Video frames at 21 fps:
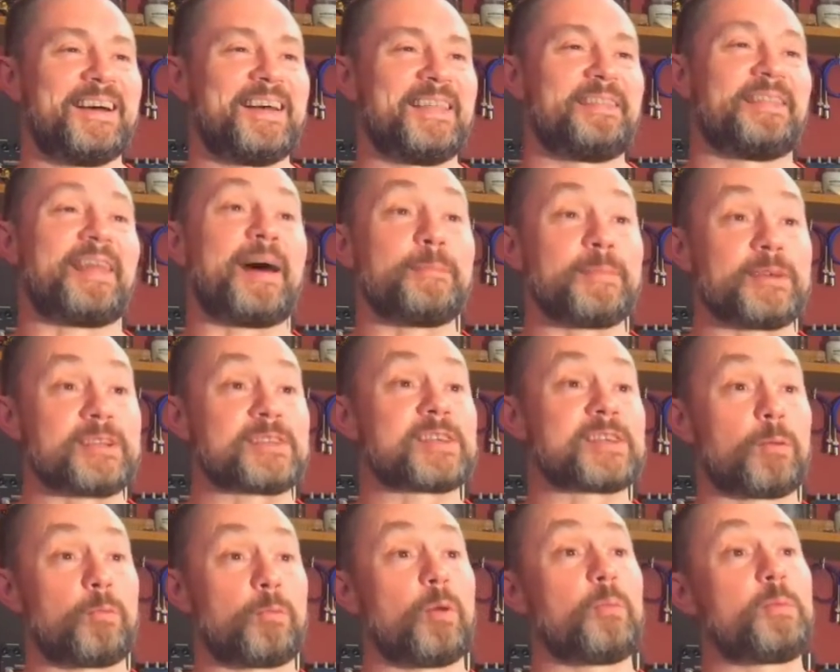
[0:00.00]
That means there
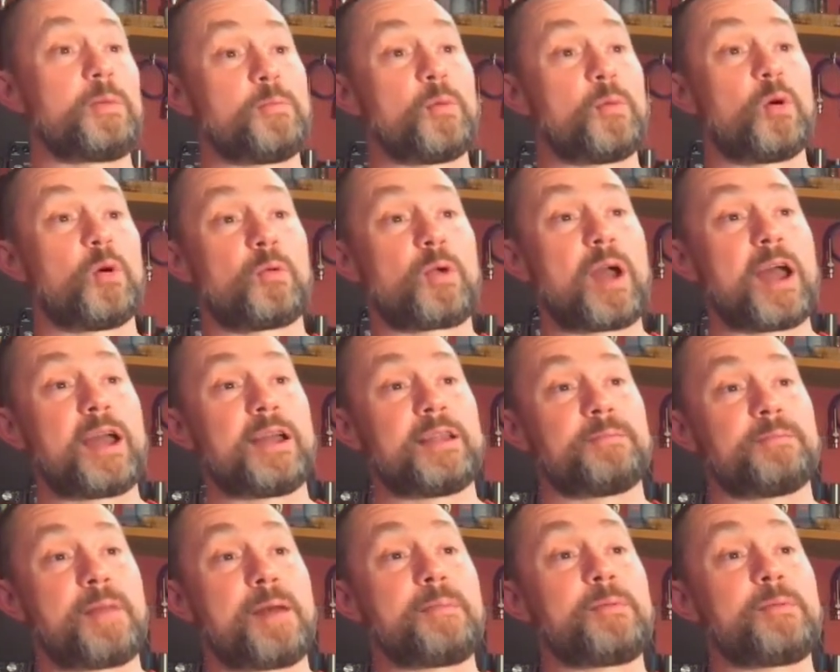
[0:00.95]
will be more rain.
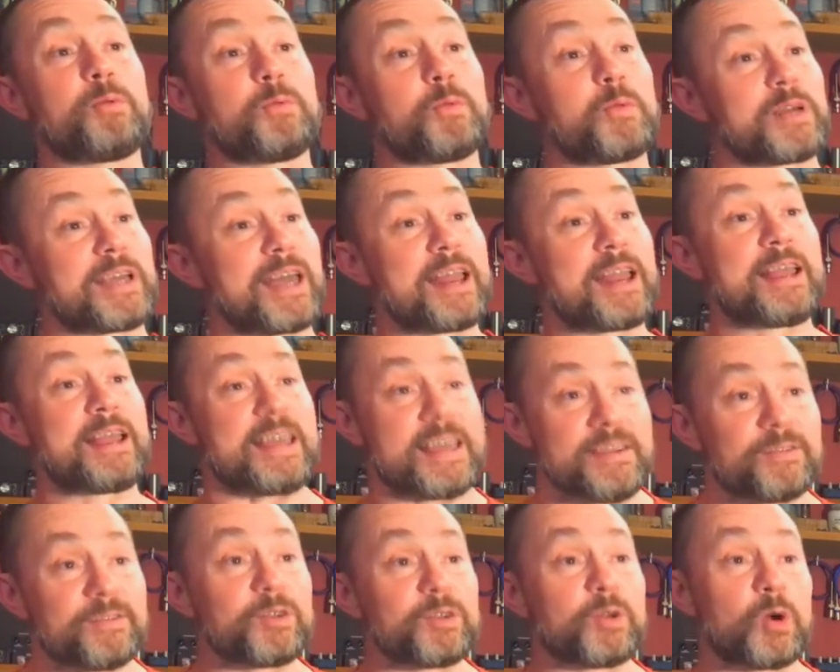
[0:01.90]
Maybe it will get
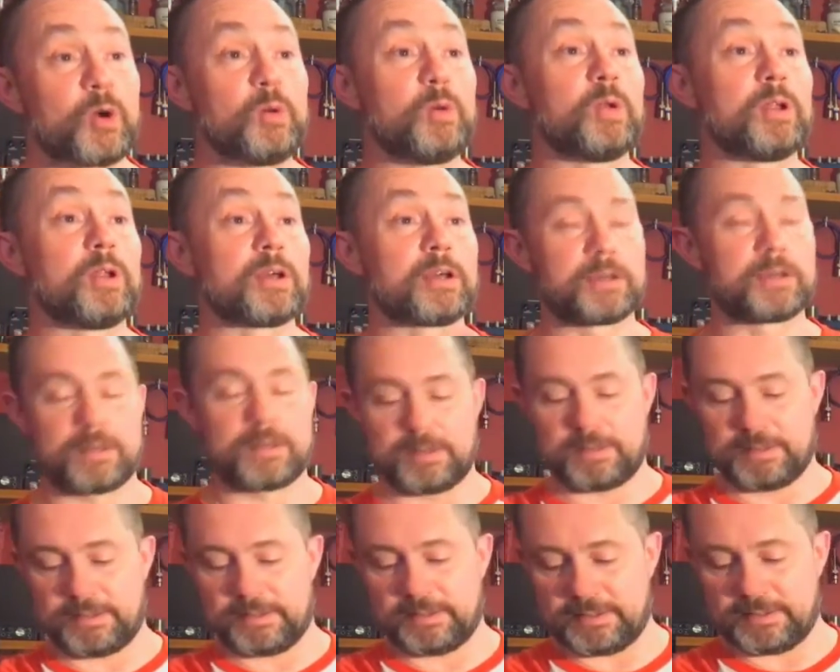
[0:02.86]
even cooler.
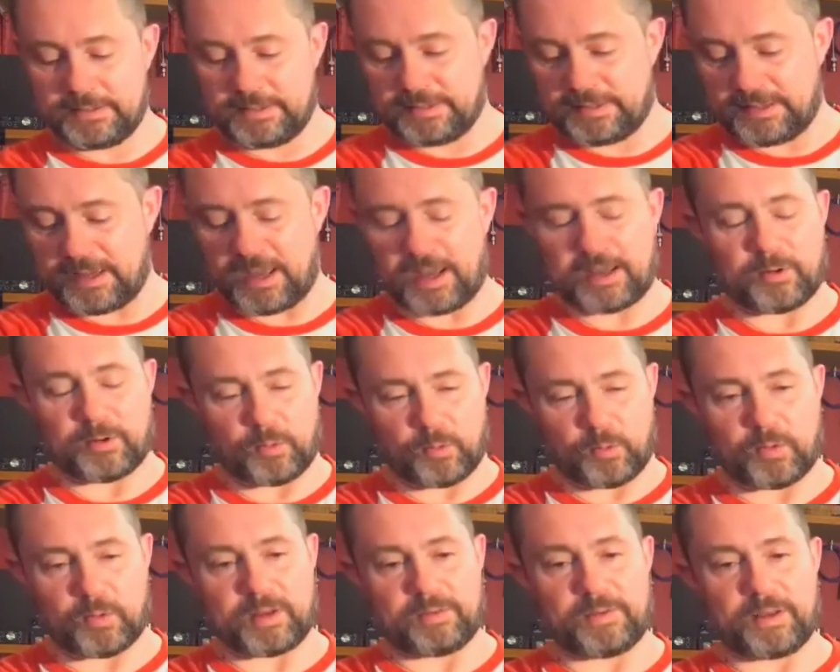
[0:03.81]
I can
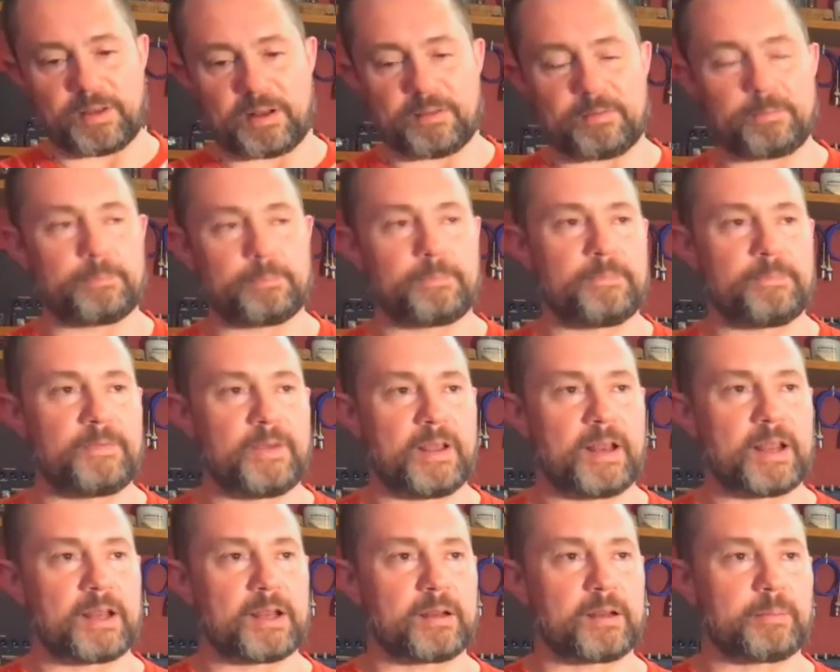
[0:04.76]
already feel it
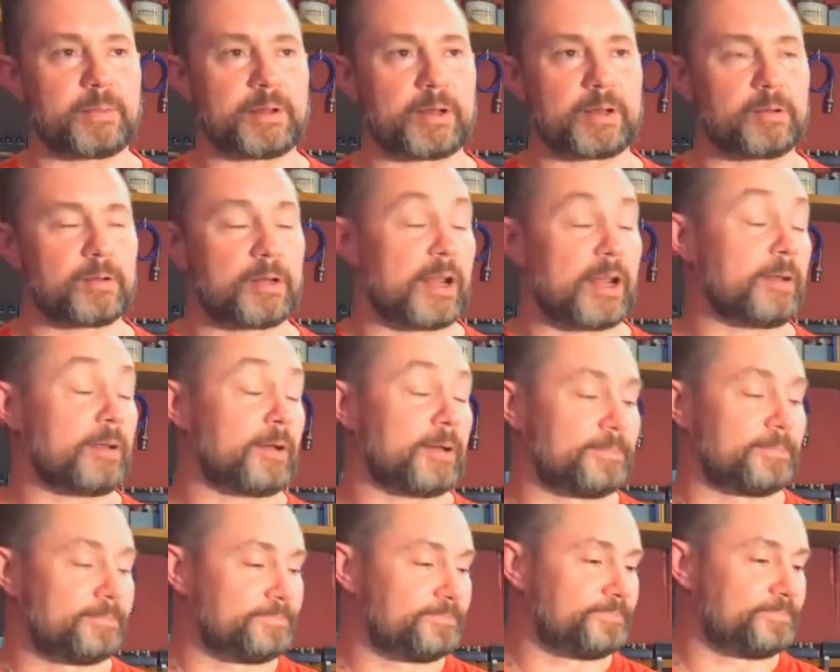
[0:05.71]
feeling a little bit cooler. Anyway,
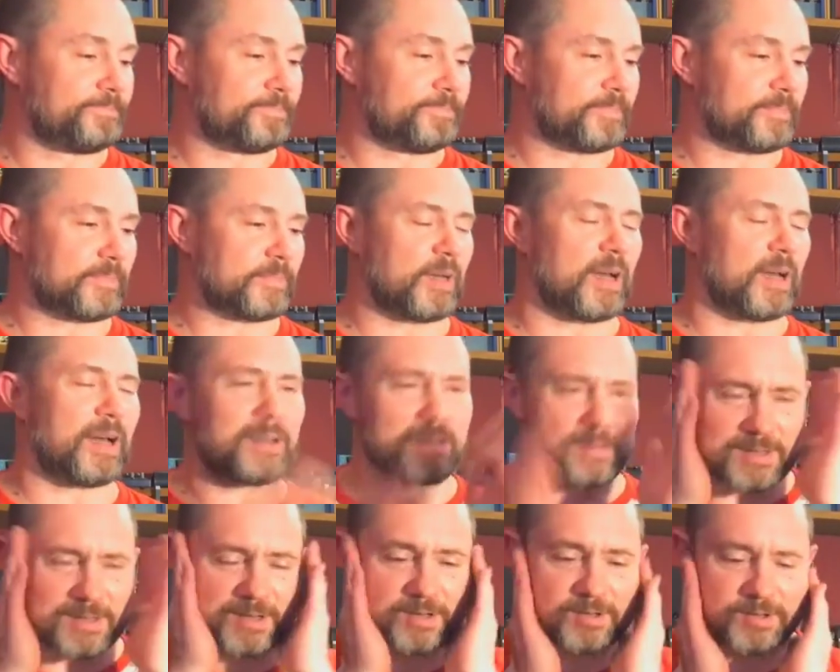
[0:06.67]

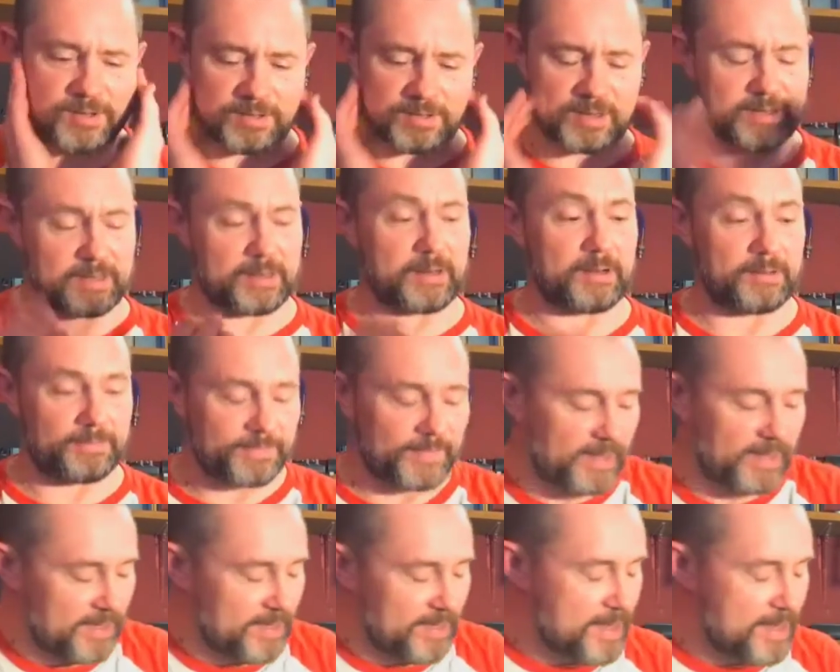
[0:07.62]
is that true? I don't
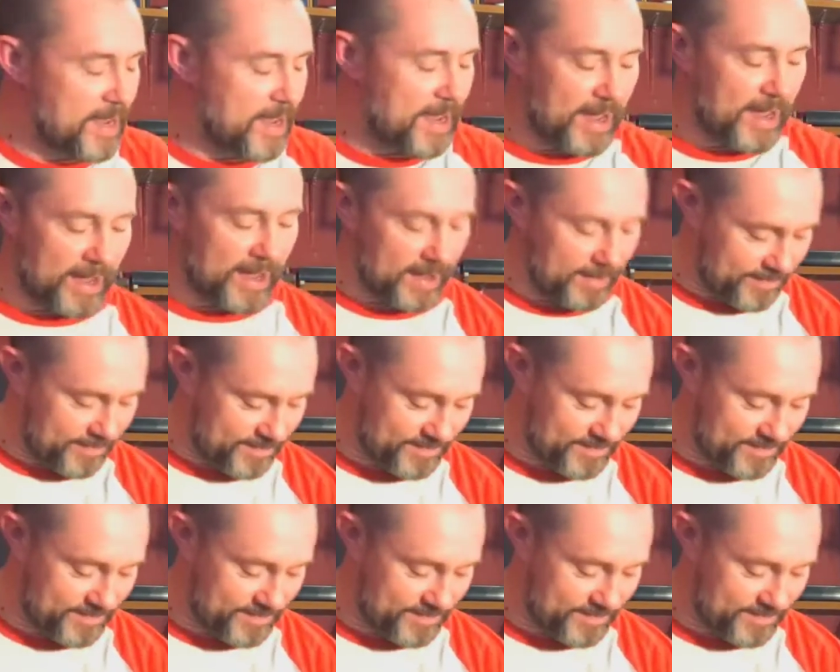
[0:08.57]
know.